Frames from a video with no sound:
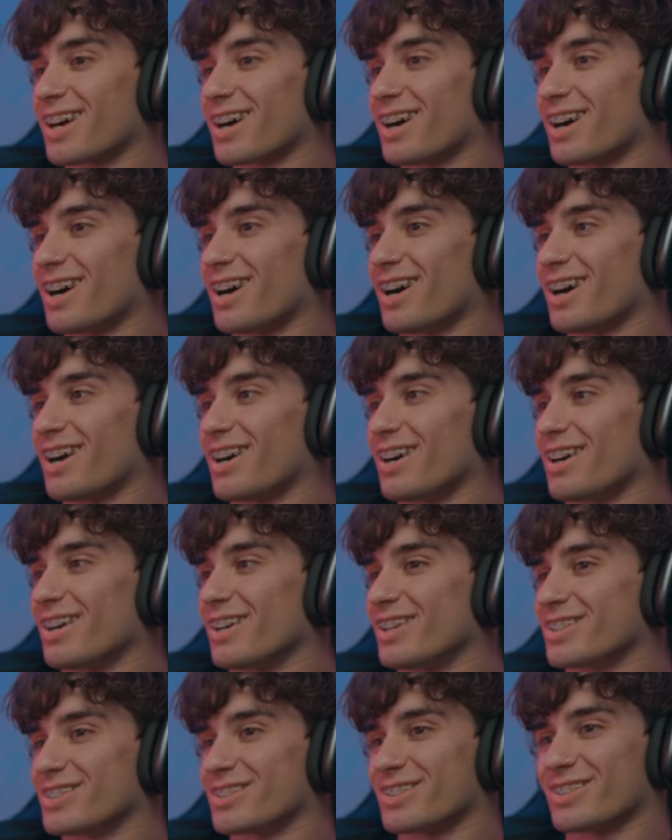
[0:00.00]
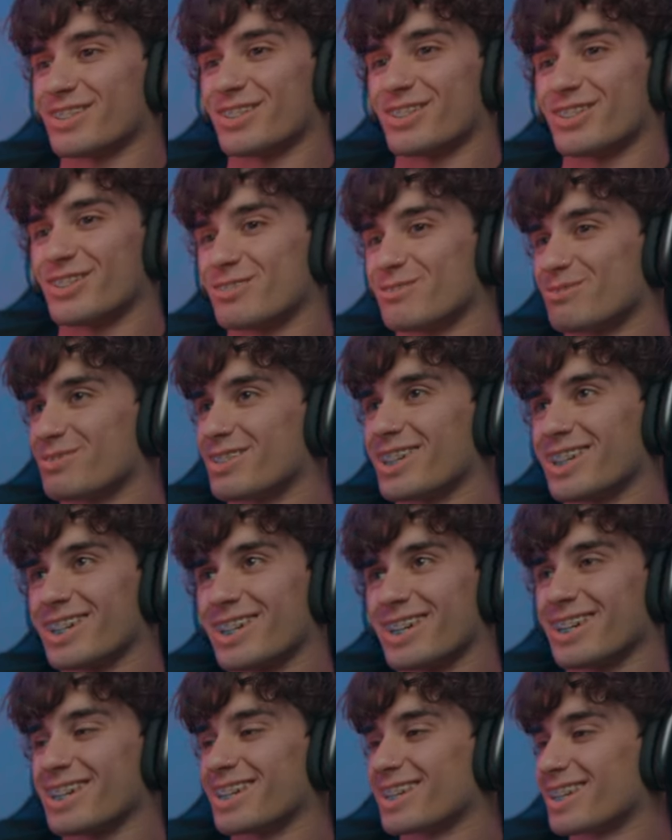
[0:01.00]
Um,
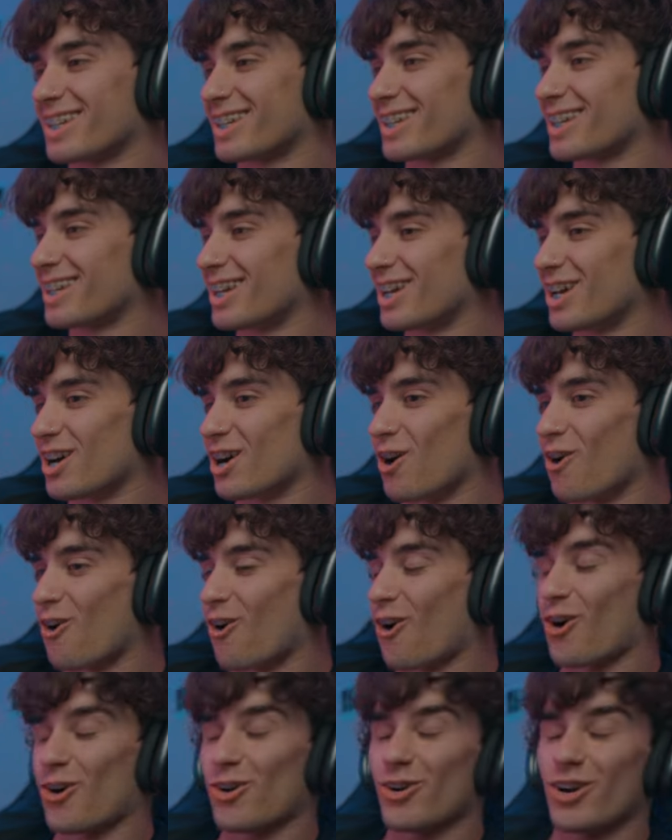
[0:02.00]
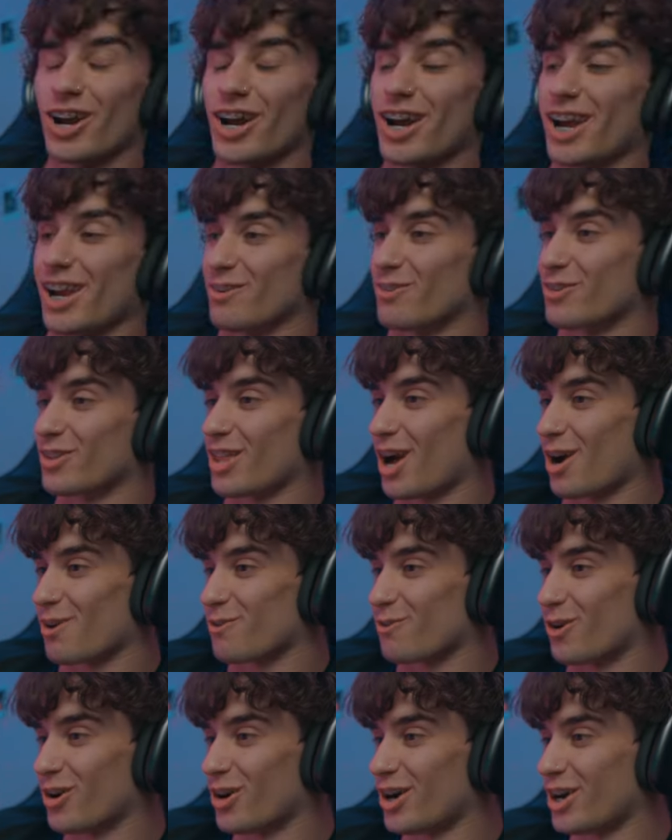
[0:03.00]
alright, well that
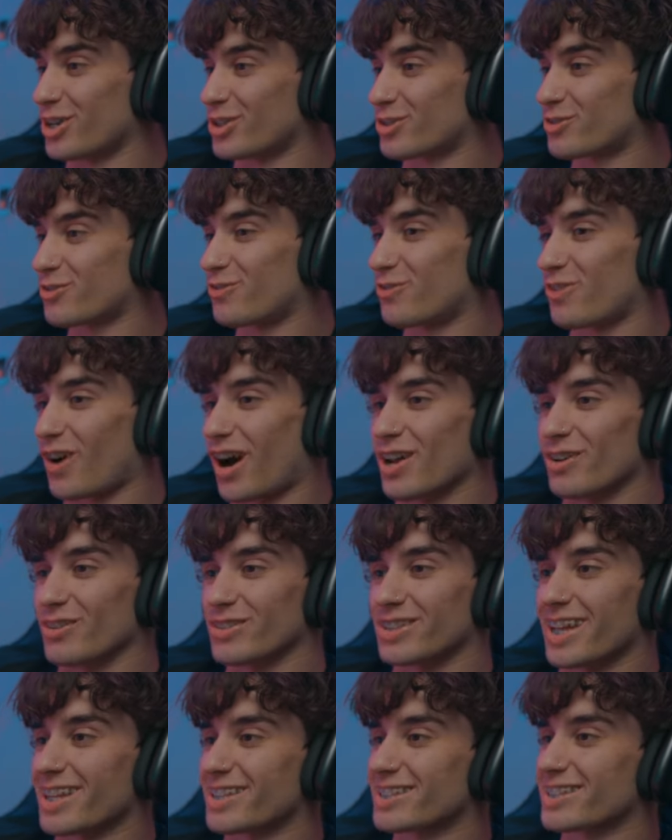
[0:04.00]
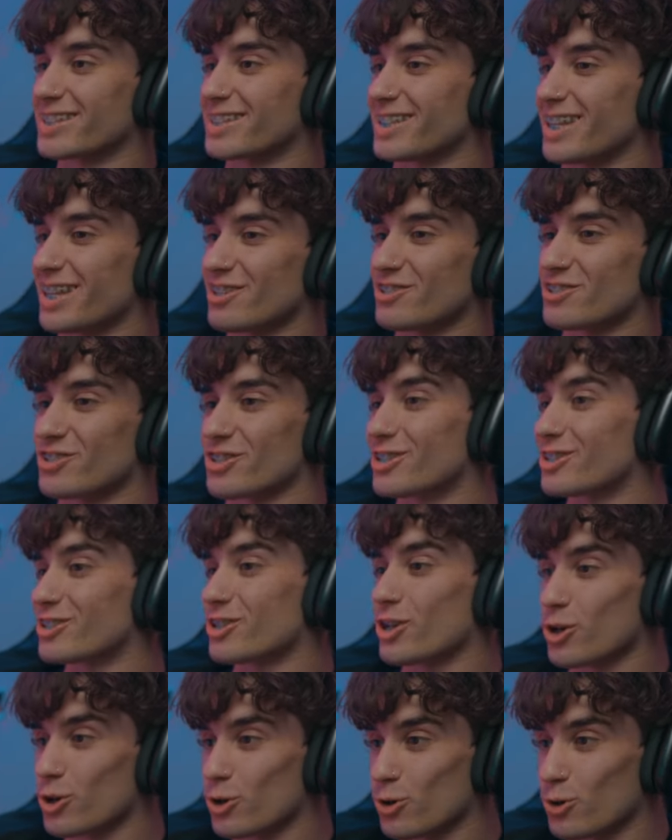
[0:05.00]
was Final Destination 2.
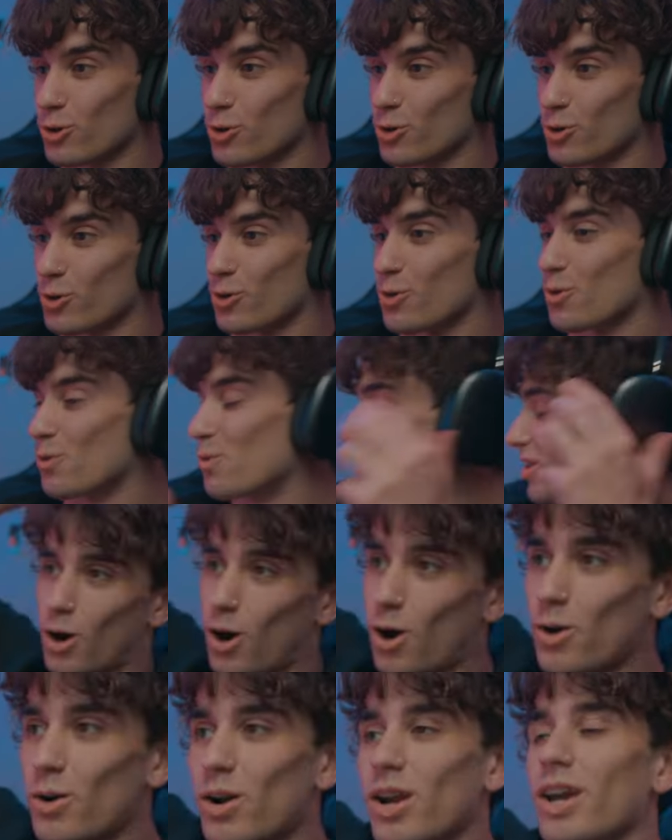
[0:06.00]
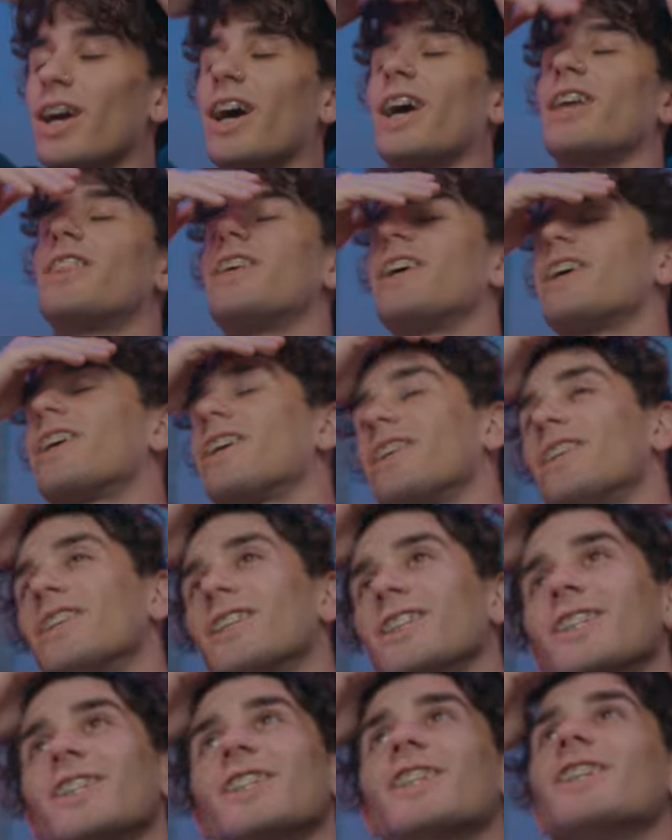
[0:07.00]
Alright, I think...
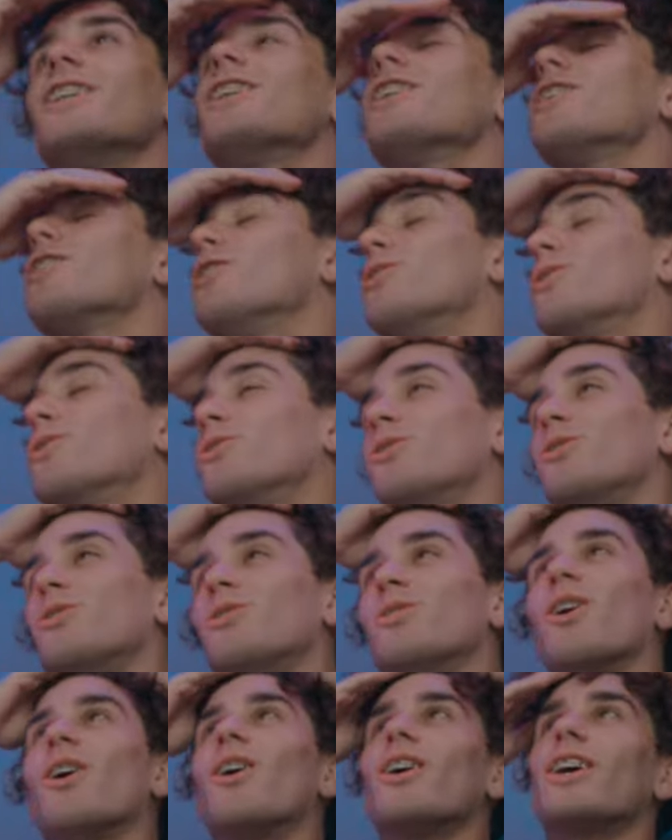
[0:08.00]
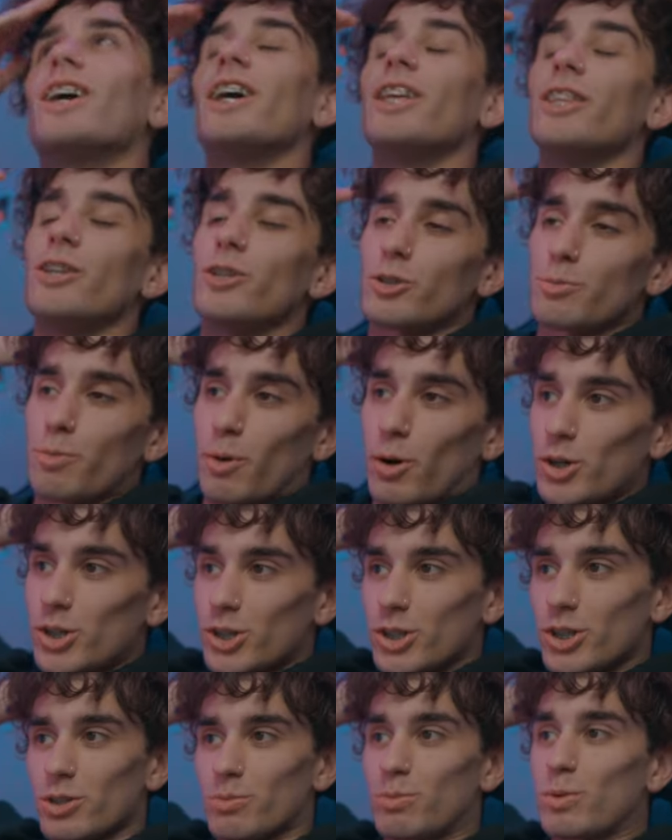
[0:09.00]
Ooh, okay, there's parts
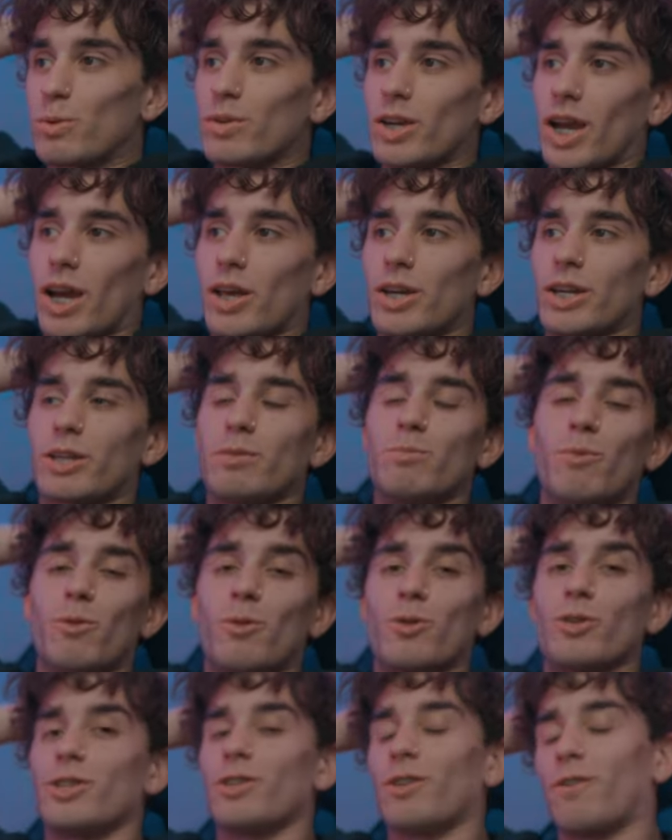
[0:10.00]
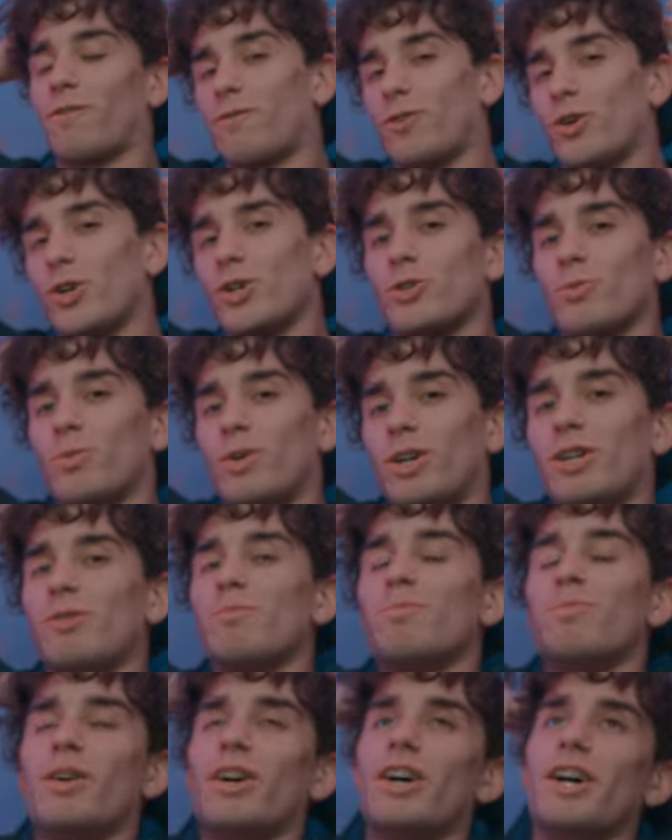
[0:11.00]
of this movie I like more than the first
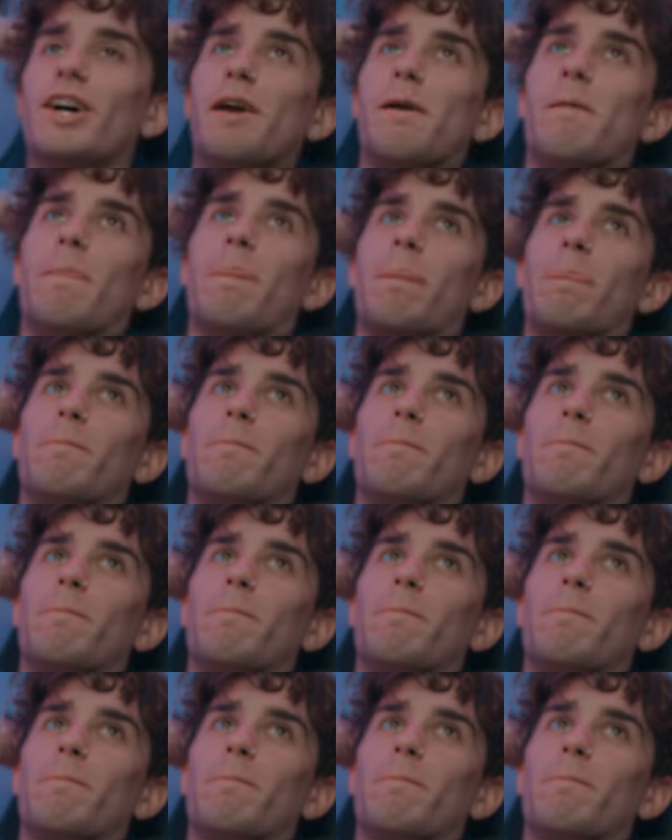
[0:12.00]
one, but...